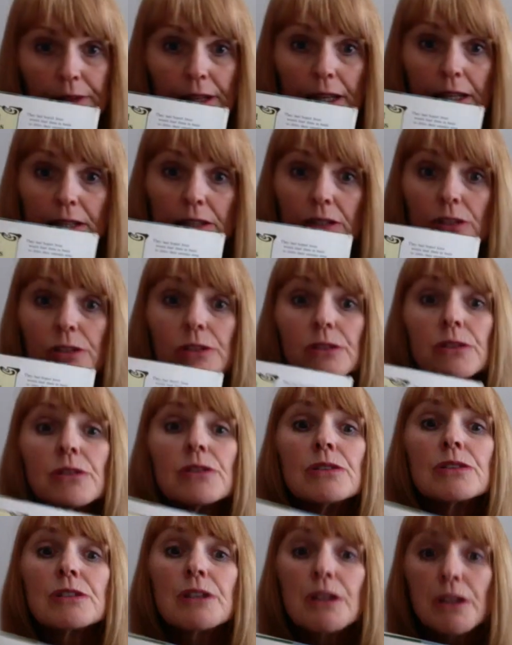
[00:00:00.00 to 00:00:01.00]
is
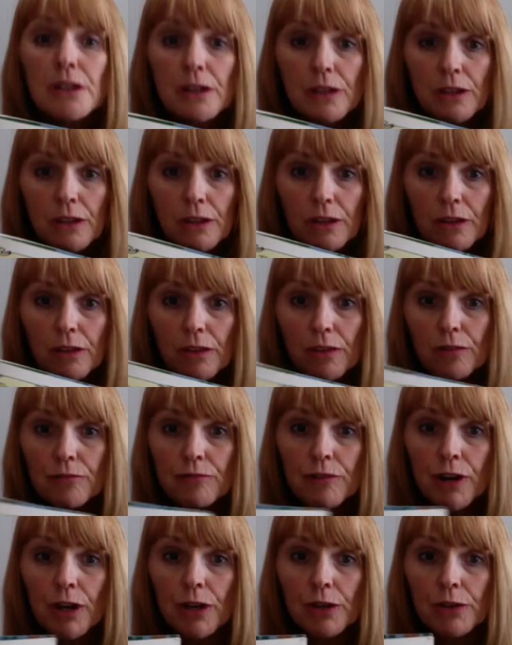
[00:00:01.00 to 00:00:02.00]
called The
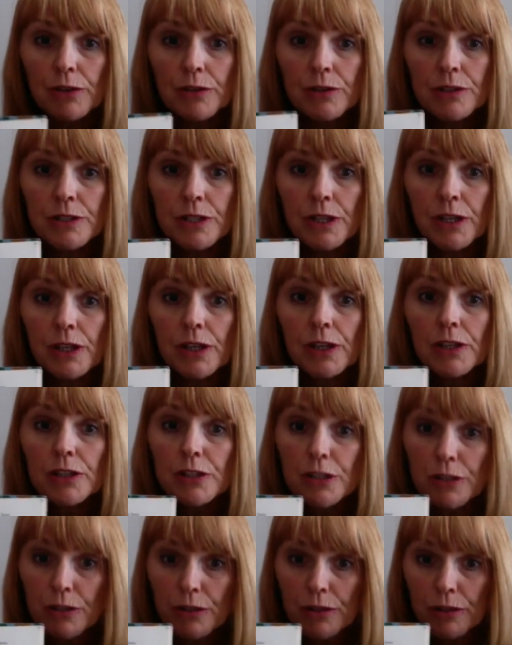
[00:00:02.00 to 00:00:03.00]
Road
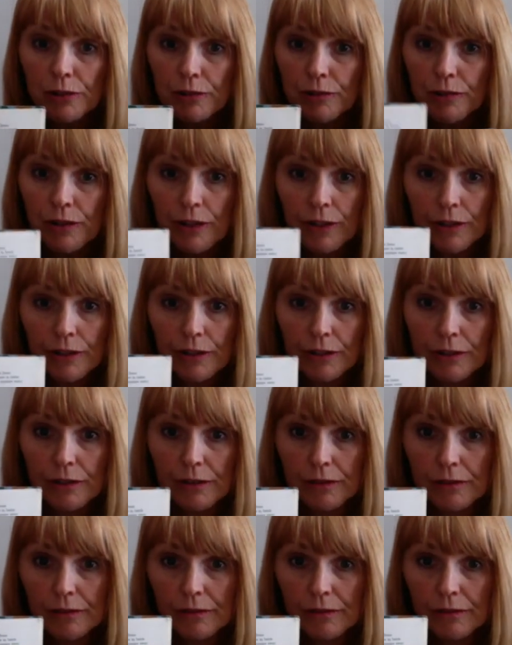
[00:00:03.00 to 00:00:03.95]
to the Cross.